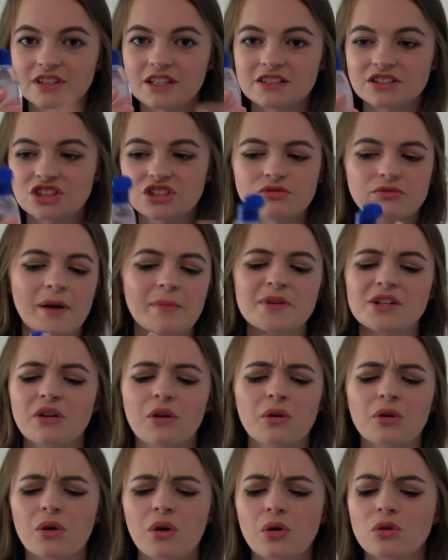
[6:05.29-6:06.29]
It's just rubbing
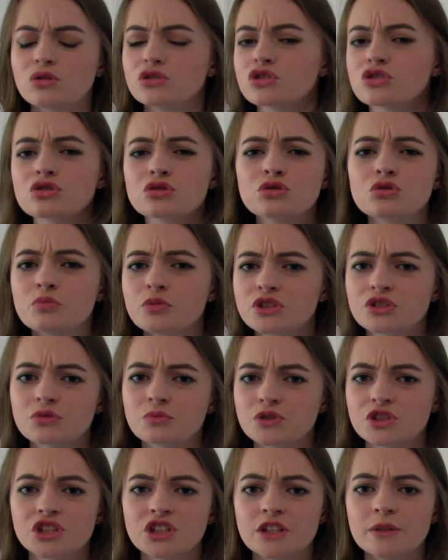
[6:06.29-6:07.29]
alcohol, super
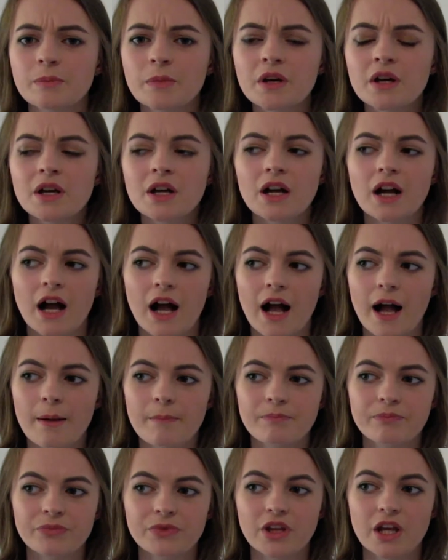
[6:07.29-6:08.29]
cheap.
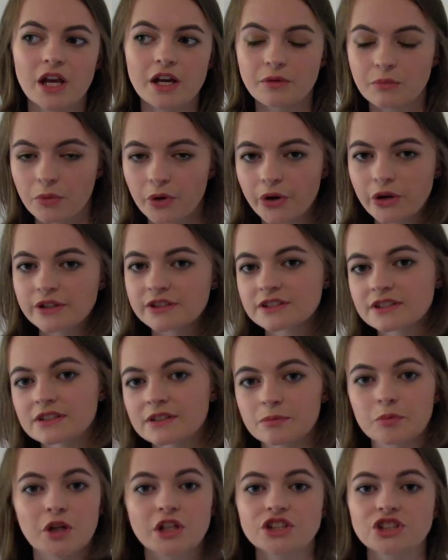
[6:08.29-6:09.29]
It works as a
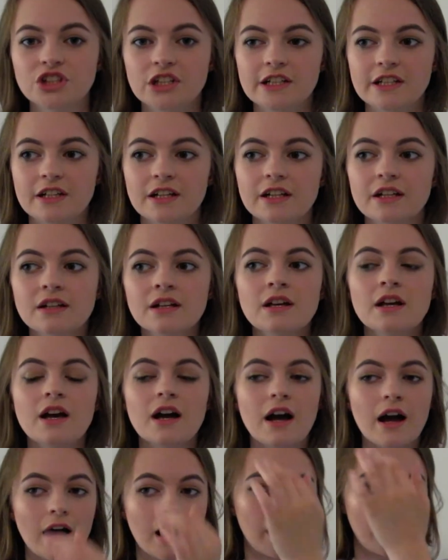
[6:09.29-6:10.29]
brush cleaner.
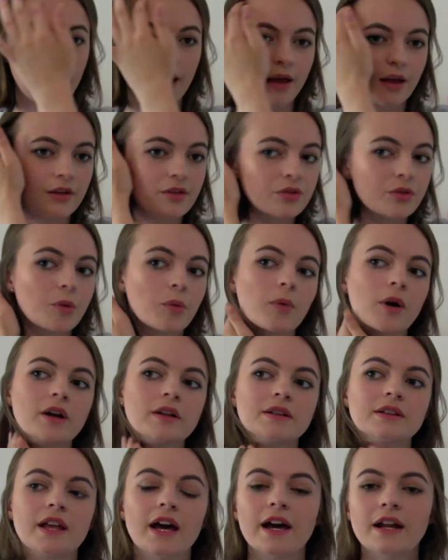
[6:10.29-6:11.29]
The
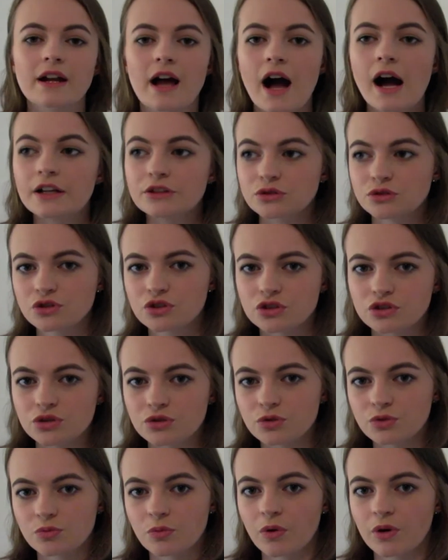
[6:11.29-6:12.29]
one that I used to
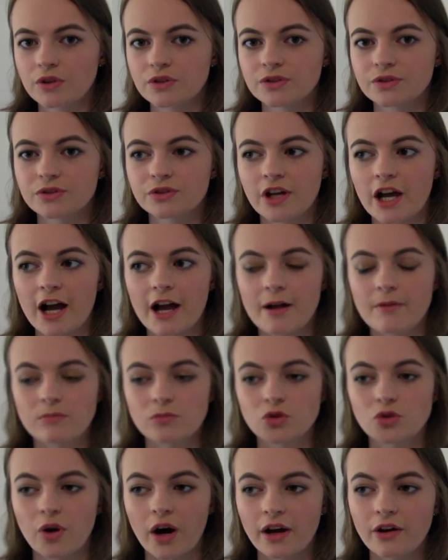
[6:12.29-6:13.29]
use was
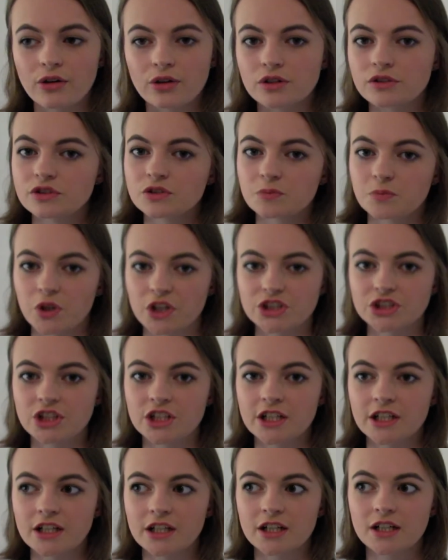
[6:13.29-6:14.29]
Cryolin's brush
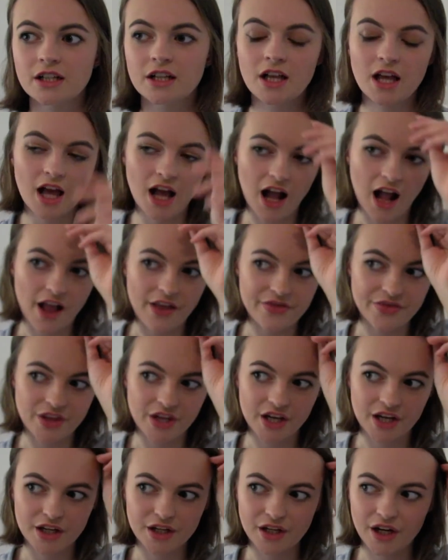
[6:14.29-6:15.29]
cleaner. And
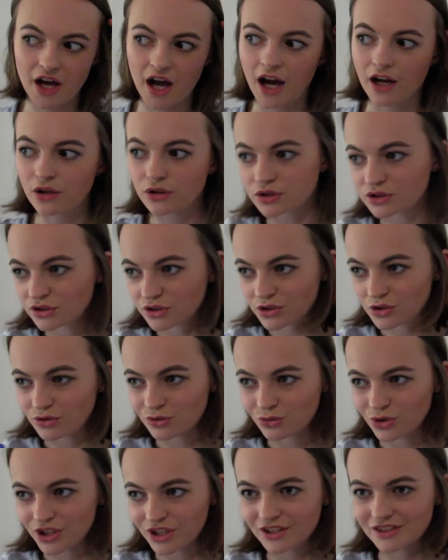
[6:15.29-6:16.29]
then I looked at the
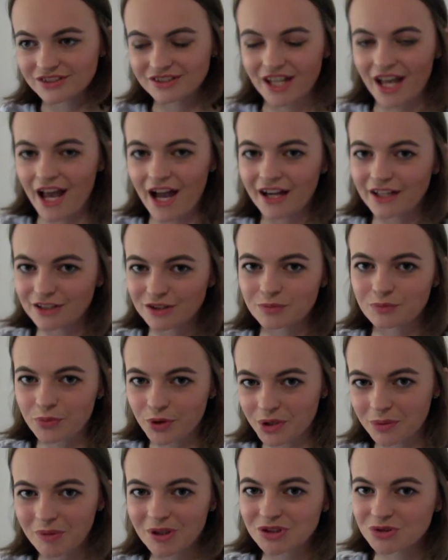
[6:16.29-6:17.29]
ingredients and it's
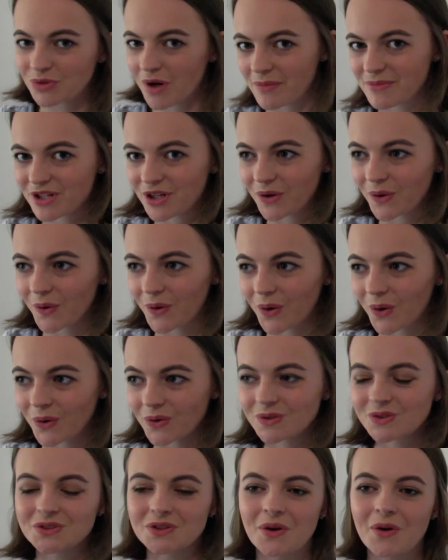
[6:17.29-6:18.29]
pretty much rubbing
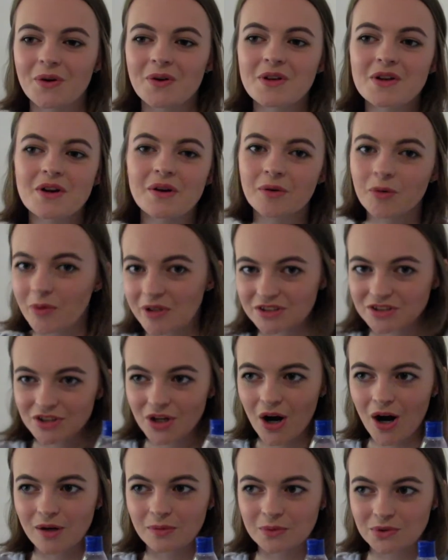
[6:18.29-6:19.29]
alcohol. So we went to the
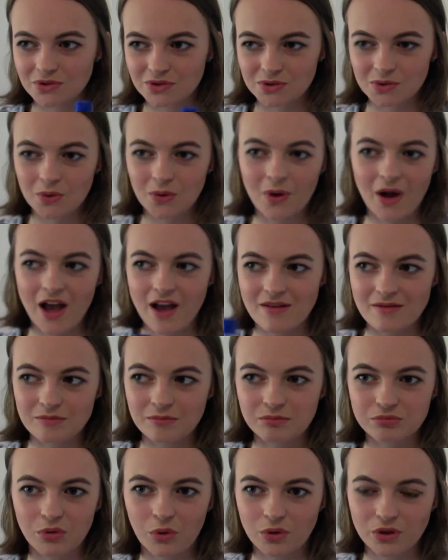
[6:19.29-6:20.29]
hardware store
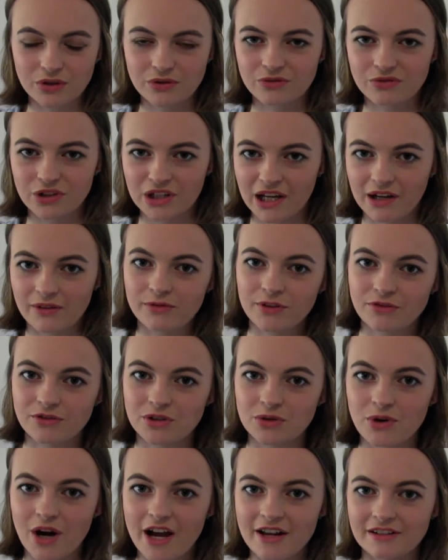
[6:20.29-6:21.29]
and bought it for like
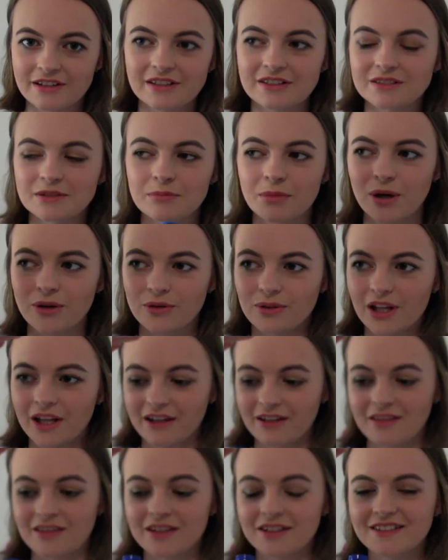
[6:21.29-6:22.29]
50 rand, and it's a bottle
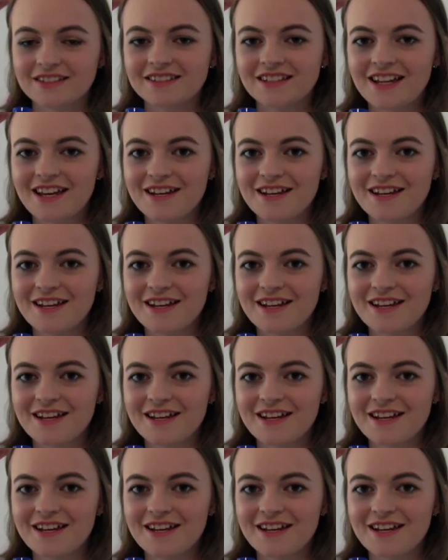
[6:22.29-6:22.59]
like this.